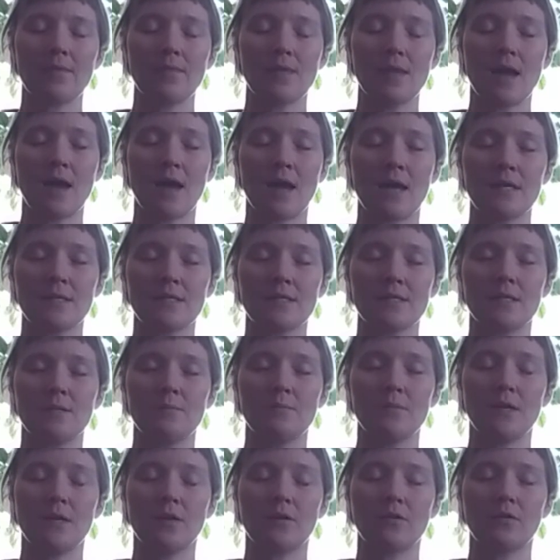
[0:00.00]
The eyes can
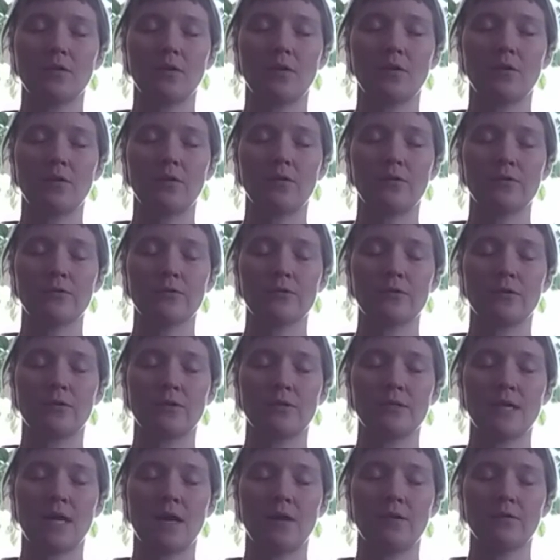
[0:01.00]
be closed or
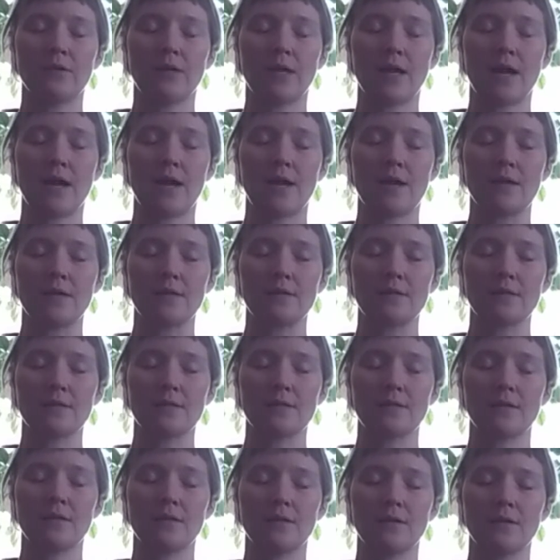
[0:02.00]

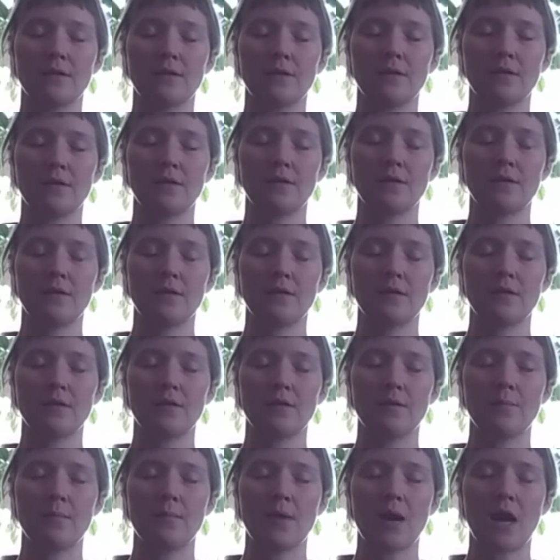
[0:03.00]
downcast.
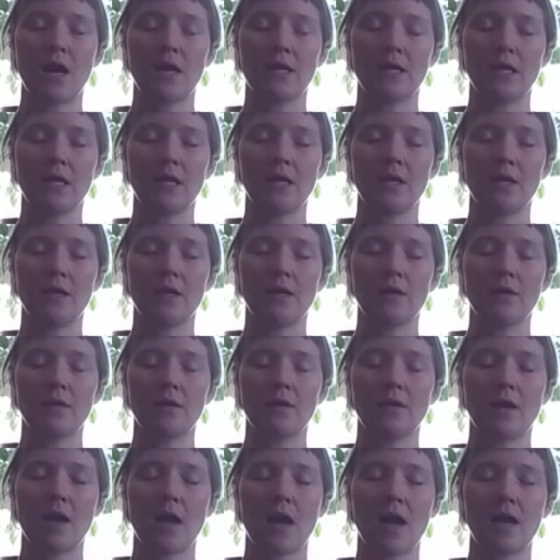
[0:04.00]
The body
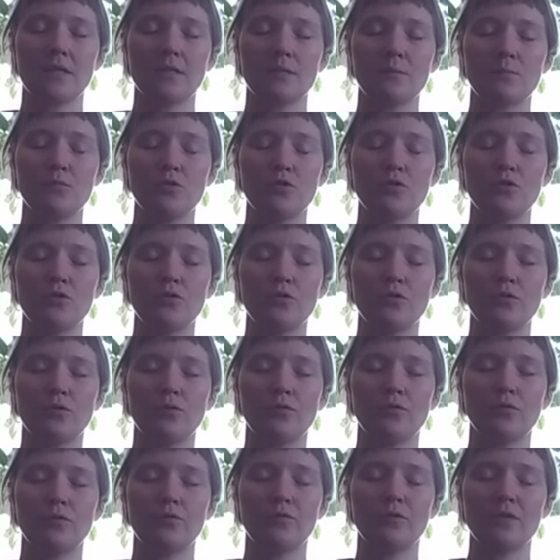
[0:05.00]
has
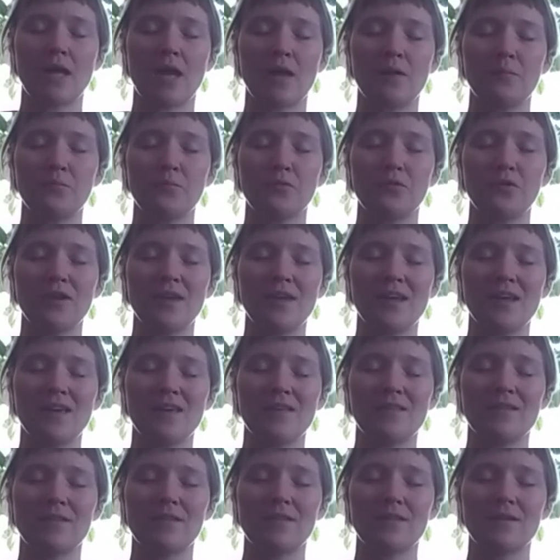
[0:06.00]
moved and
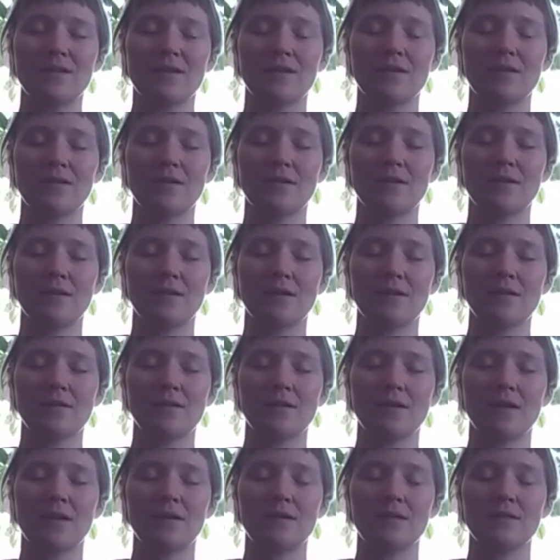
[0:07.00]
breathed
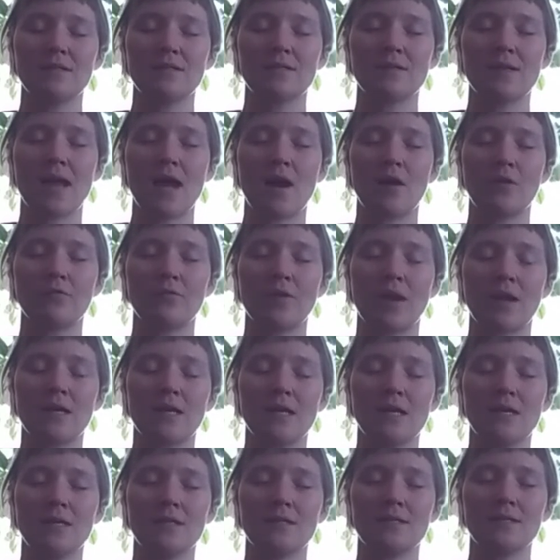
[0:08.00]
and is now
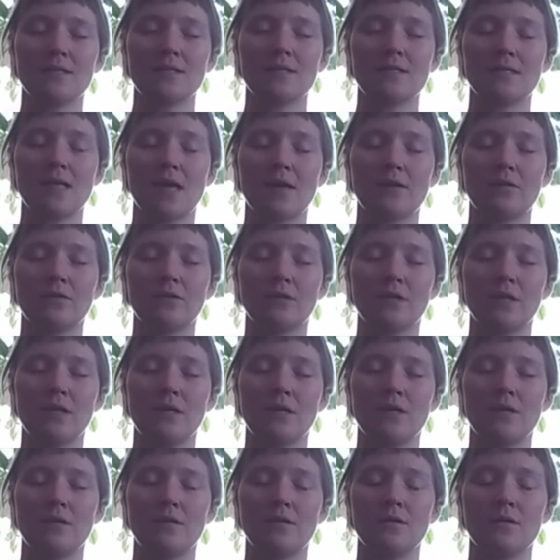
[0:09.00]
ready to settle
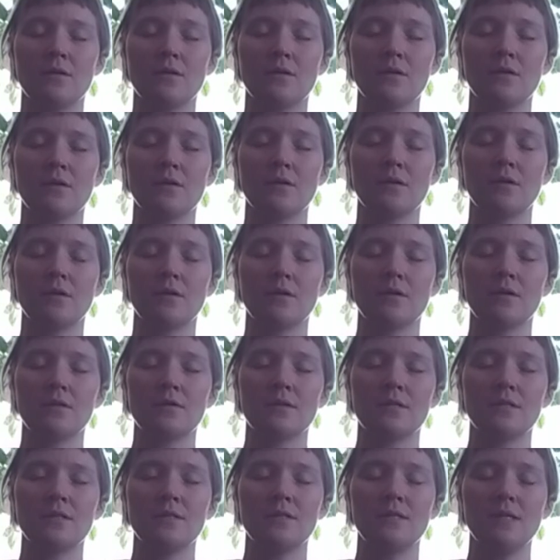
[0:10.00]
in
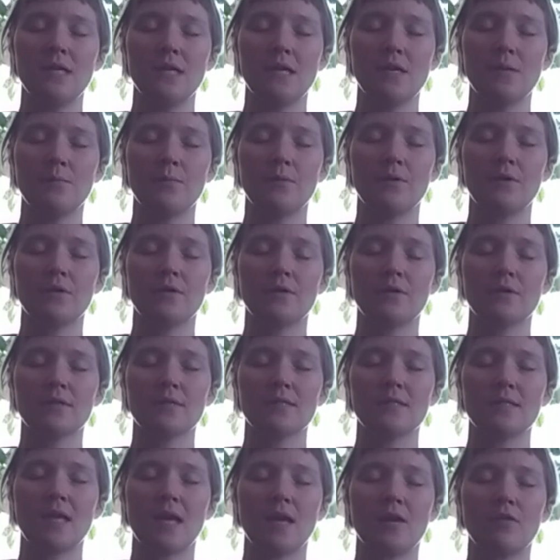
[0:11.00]
to deep,
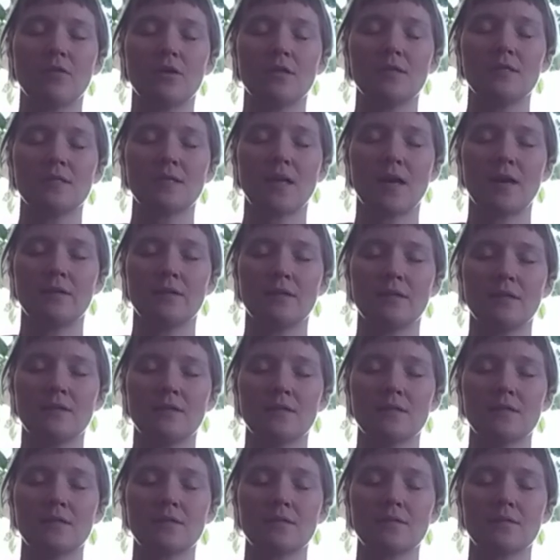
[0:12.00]
sacred
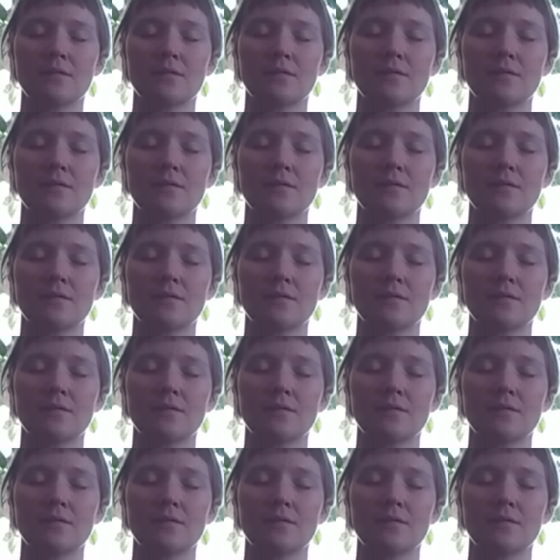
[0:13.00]
silence.